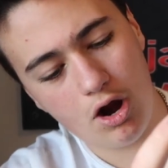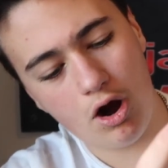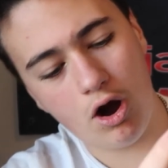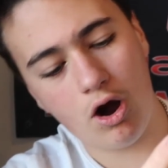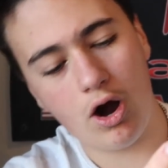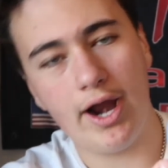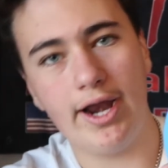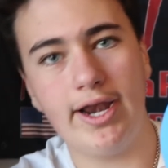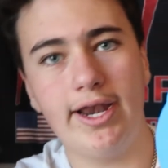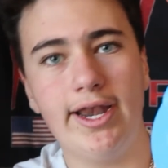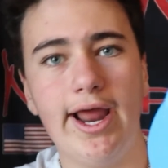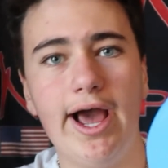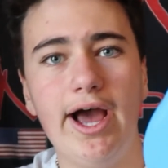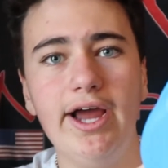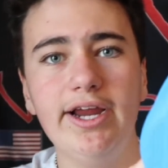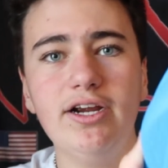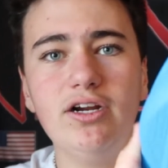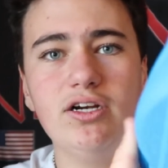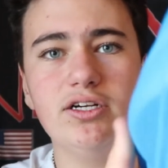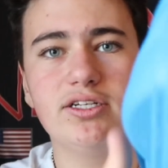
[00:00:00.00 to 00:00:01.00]
All right, now
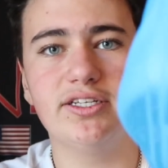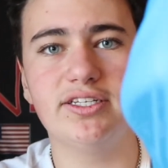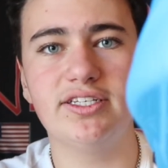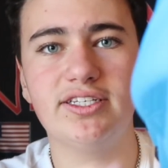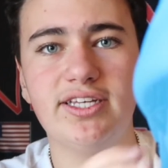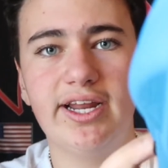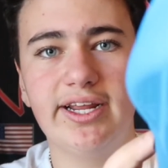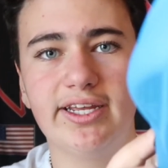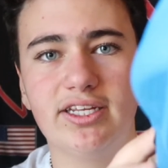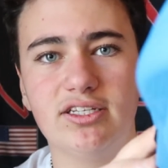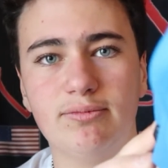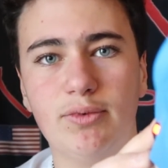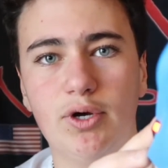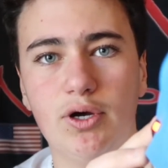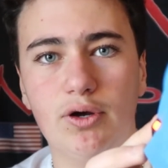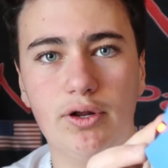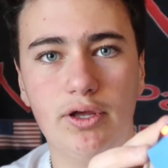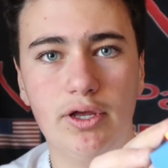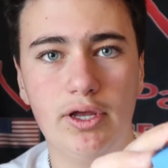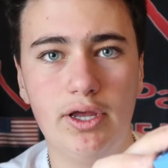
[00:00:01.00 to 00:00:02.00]
you're into settings
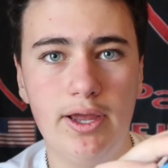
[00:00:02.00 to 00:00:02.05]
mode.